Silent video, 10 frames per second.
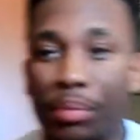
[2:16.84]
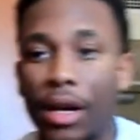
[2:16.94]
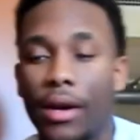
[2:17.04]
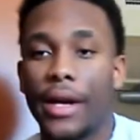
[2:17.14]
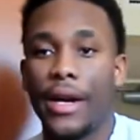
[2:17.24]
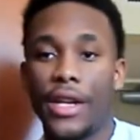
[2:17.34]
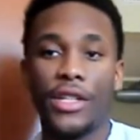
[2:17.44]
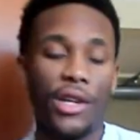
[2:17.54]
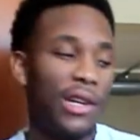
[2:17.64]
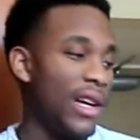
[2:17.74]
pair right here. And it's
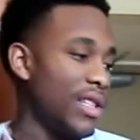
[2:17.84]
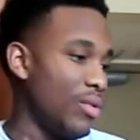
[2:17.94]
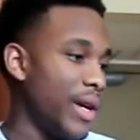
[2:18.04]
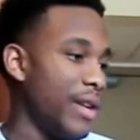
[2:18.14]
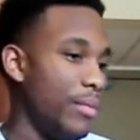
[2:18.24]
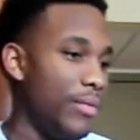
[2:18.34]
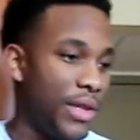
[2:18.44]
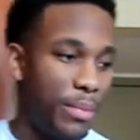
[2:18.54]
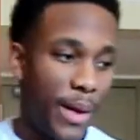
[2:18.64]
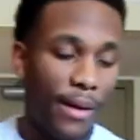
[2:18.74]
good luck to wear
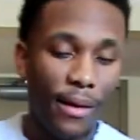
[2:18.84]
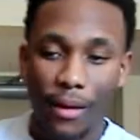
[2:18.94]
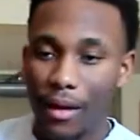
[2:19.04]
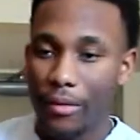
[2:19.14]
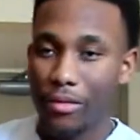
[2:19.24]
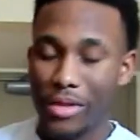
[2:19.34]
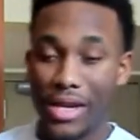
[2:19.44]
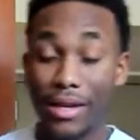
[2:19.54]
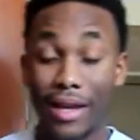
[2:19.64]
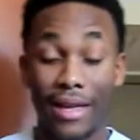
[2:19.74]
this pair, for
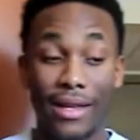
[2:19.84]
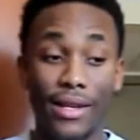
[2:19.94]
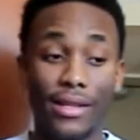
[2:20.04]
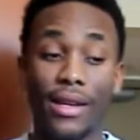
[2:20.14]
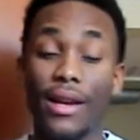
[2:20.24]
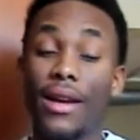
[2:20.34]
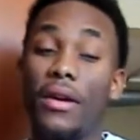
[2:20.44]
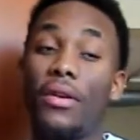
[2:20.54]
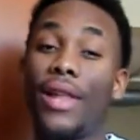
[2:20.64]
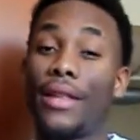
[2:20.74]
me at least,
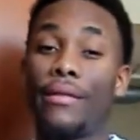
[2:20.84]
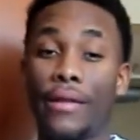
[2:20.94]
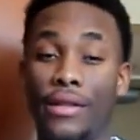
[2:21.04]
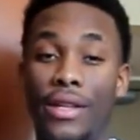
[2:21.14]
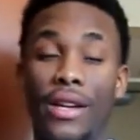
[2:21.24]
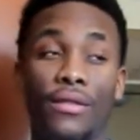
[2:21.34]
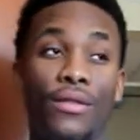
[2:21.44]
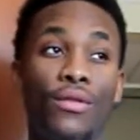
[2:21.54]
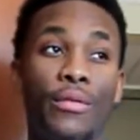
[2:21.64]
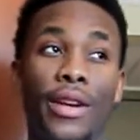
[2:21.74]
on like the first day of
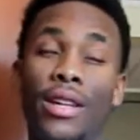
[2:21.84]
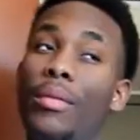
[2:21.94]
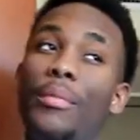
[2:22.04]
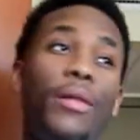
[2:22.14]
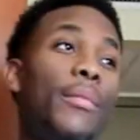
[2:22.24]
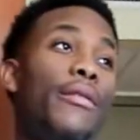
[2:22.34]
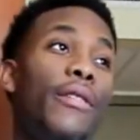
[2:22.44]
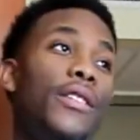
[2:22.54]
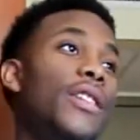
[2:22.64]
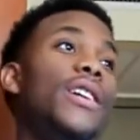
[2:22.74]
school, because I remember on my
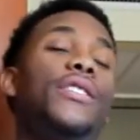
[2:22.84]
first day